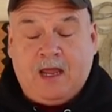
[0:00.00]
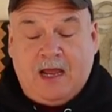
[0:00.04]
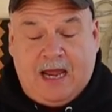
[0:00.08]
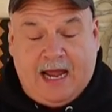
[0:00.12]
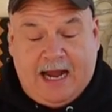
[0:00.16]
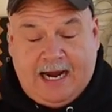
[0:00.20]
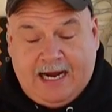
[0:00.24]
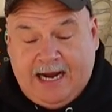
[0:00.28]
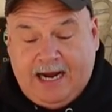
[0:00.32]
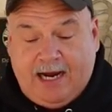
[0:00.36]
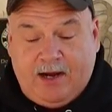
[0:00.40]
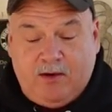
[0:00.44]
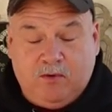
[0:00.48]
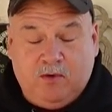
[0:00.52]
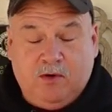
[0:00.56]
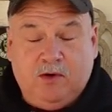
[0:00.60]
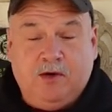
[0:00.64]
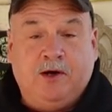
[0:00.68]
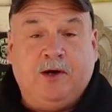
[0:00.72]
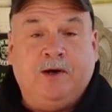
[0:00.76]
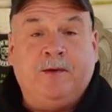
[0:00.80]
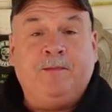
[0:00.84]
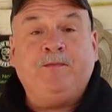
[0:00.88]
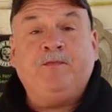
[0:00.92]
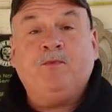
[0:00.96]
I got to
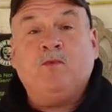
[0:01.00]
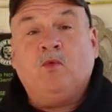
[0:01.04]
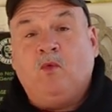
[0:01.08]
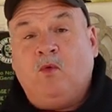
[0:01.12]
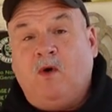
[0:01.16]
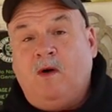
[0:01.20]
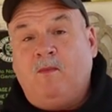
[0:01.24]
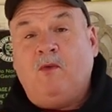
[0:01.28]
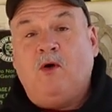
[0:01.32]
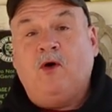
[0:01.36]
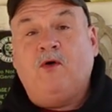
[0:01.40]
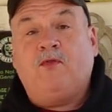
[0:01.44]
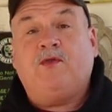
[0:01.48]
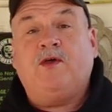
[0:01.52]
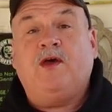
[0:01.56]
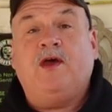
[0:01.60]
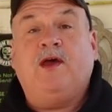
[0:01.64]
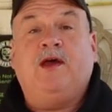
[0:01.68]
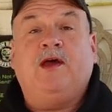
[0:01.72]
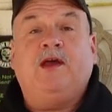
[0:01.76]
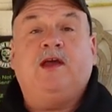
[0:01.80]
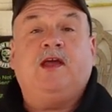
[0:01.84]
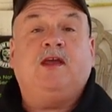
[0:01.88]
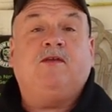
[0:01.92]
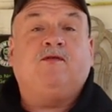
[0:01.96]
run. One more
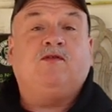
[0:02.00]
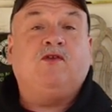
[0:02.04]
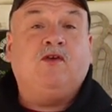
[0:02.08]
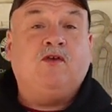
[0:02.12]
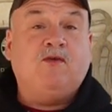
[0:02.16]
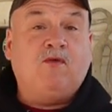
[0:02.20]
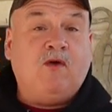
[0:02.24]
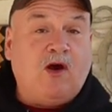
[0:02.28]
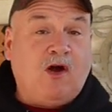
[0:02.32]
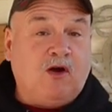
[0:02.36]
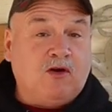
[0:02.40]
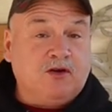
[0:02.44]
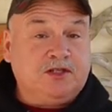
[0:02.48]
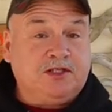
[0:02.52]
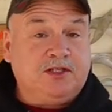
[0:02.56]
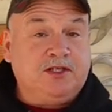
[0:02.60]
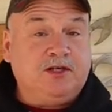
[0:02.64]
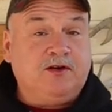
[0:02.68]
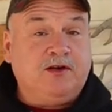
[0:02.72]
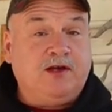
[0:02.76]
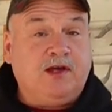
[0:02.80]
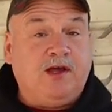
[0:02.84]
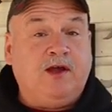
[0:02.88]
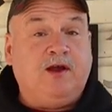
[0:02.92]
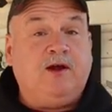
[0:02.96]
thing, if you are
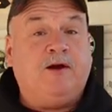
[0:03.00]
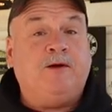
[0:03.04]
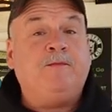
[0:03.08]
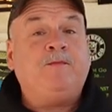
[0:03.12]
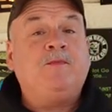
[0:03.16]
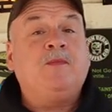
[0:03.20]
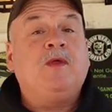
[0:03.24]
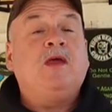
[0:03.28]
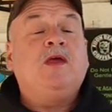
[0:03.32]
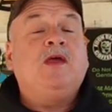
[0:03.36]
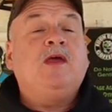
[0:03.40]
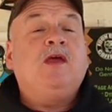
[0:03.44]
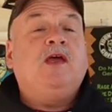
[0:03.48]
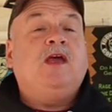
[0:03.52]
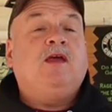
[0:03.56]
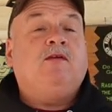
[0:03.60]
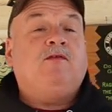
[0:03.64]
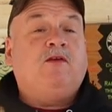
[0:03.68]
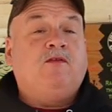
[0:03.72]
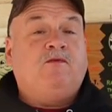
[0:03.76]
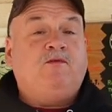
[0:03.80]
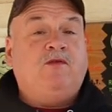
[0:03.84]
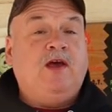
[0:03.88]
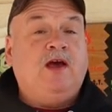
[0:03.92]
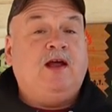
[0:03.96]
still here, if
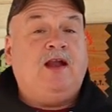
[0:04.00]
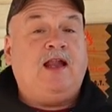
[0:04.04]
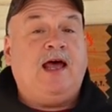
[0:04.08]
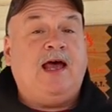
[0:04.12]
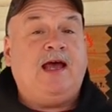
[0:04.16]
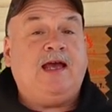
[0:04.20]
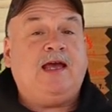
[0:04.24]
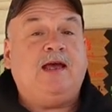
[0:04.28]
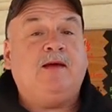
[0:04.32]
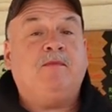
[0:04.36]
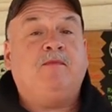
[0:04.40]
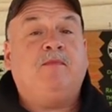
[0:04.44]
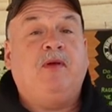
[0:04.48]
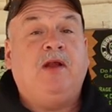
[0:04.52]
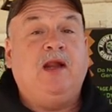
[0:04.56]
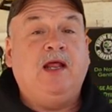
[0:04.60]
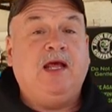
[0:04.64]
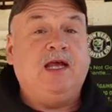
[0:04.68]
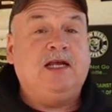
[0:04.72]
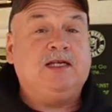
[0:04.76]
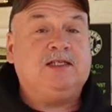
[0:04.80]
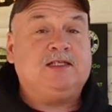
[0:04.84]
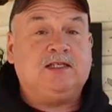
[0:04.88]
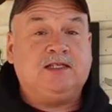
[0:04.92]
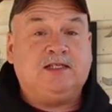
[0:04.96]
you feel like it,
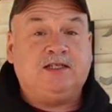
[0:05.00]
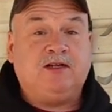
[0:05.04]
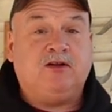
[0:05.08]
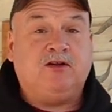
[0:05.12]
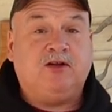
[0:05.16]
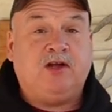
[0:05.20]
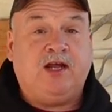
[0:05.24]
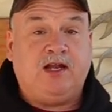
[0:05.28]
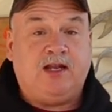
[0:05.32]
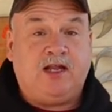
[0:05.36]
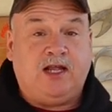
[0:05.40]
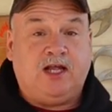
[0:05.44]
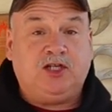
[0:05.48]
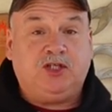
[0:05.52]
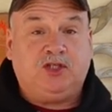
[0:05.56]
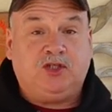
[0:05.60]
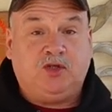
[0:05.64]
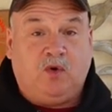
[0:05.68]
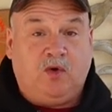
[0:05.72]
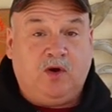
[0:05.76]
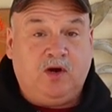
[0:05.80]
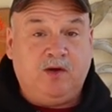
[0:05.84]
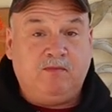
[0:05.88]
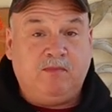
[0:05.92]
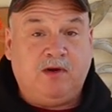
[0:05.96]
please consider hitting that
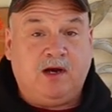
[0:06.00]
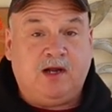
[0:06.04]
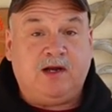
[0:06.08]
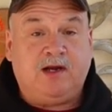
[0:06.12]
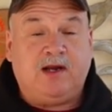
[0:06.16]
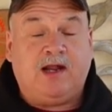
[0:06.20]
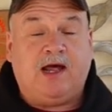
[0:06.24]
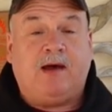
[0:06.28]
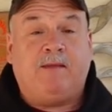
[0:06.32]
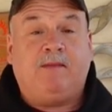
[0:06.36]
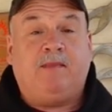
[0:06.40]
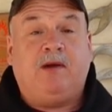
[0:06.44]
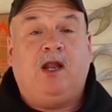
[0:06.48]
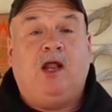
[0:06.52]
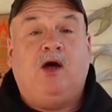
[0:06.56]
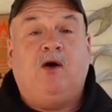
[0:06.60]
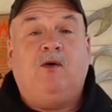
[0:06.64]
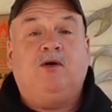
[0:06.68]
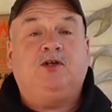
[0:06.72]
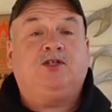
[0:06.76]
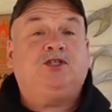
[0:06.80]
join button down below.